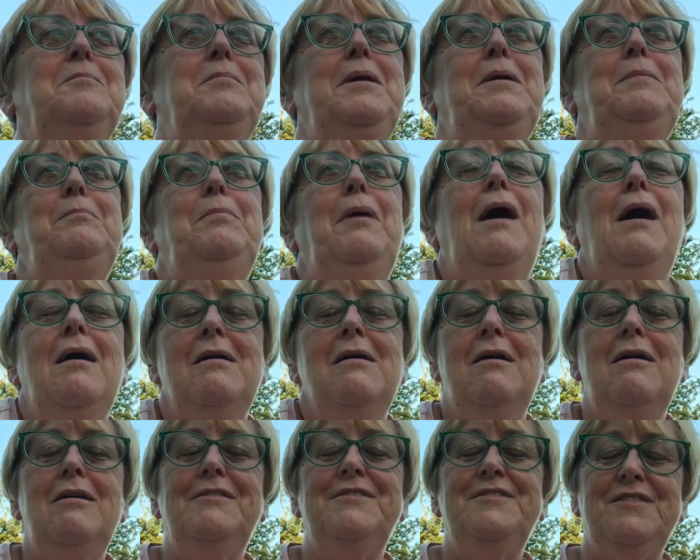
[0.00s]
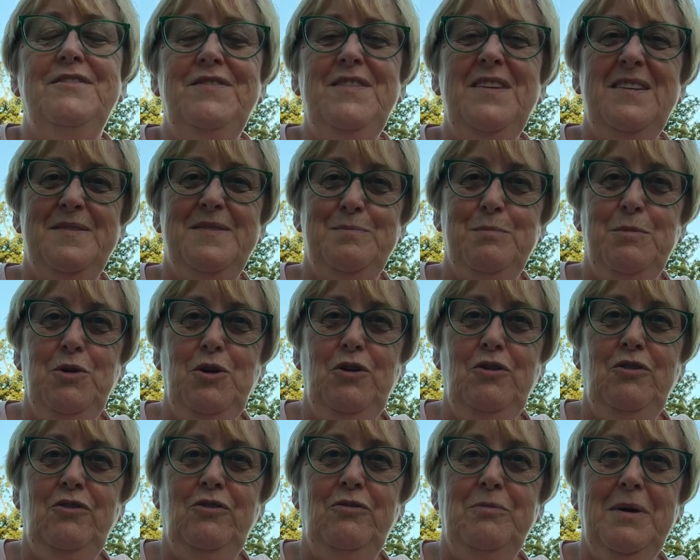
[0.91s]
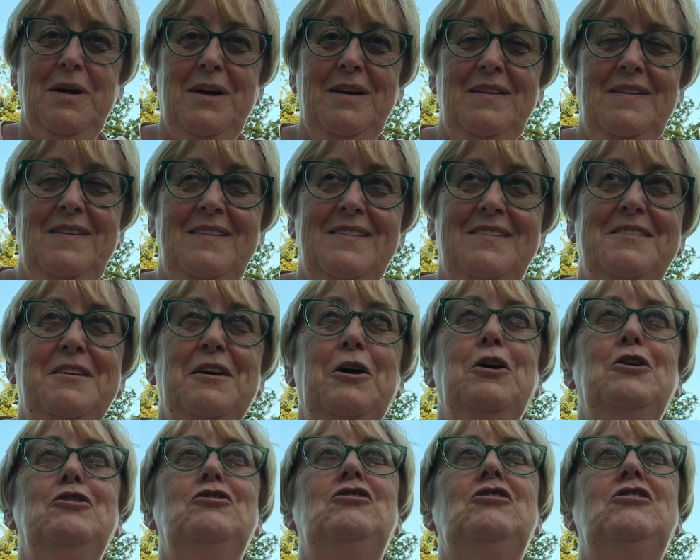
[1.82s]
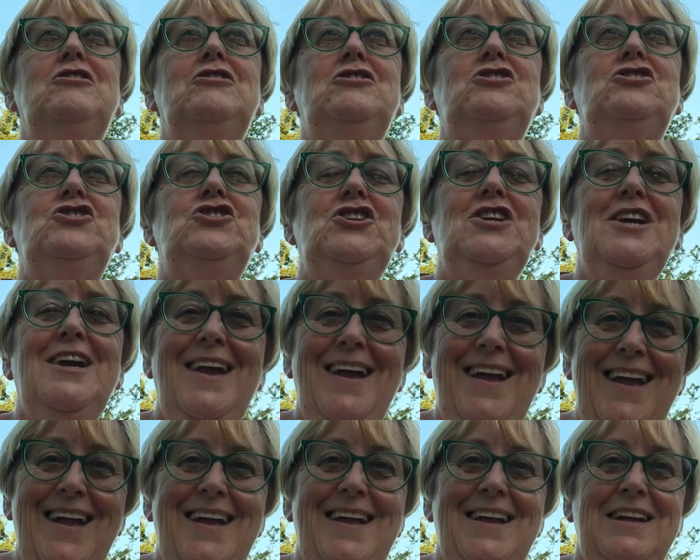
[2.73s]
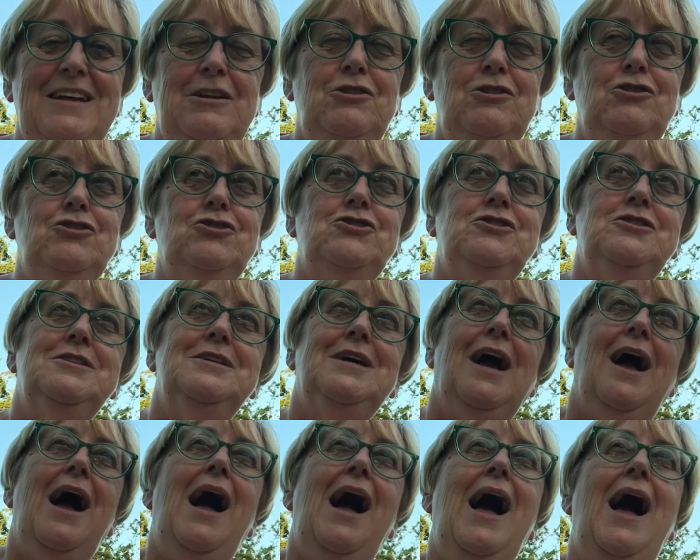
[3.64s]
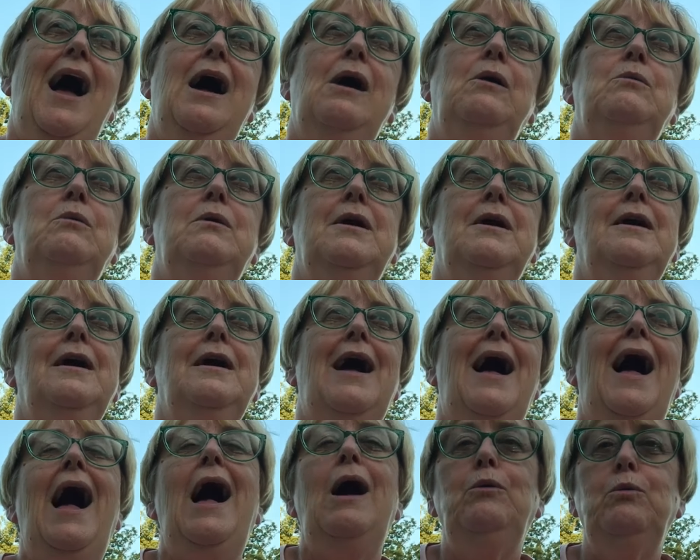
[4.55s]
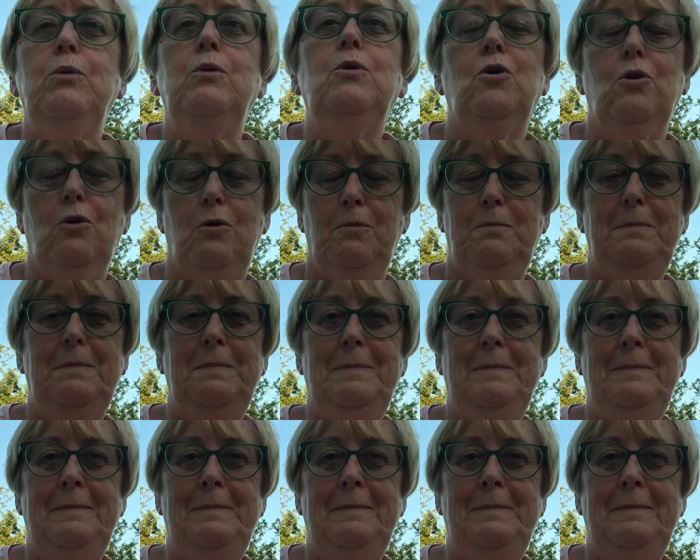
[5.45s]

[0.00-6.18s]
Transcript: be part of this movement to change our outcome.